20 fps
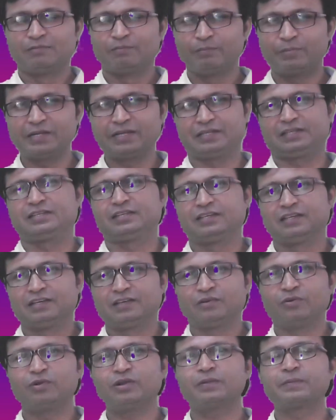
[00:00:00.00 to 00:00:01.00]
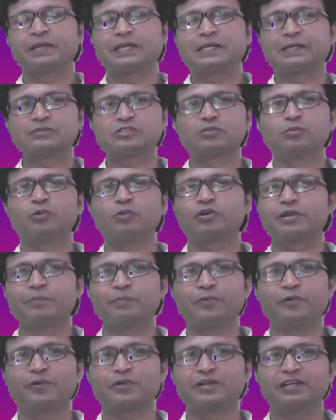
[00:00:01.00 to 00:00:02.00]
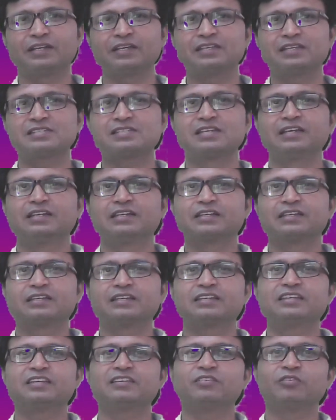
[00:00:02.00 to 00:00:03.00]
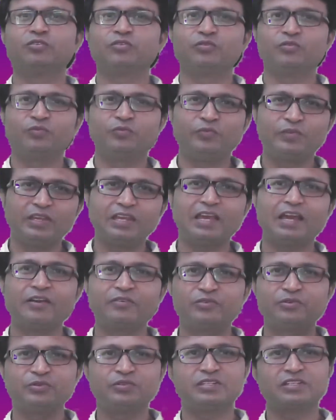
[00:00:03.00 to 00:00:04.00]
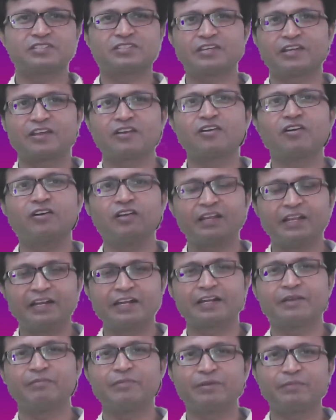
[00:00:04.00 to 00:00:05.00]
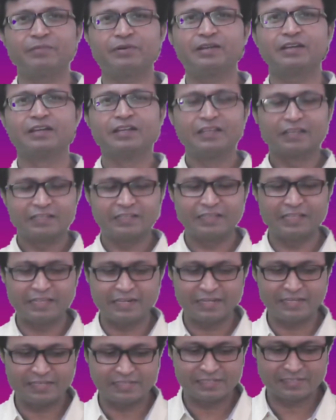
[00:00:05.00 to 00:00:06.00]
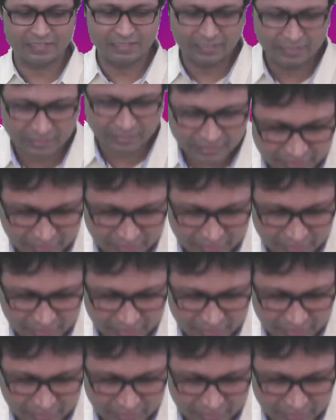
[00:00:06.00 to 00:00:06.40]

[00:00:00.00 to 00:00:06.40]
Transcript: but what becomes more important is, we have to just recall and remember, there is a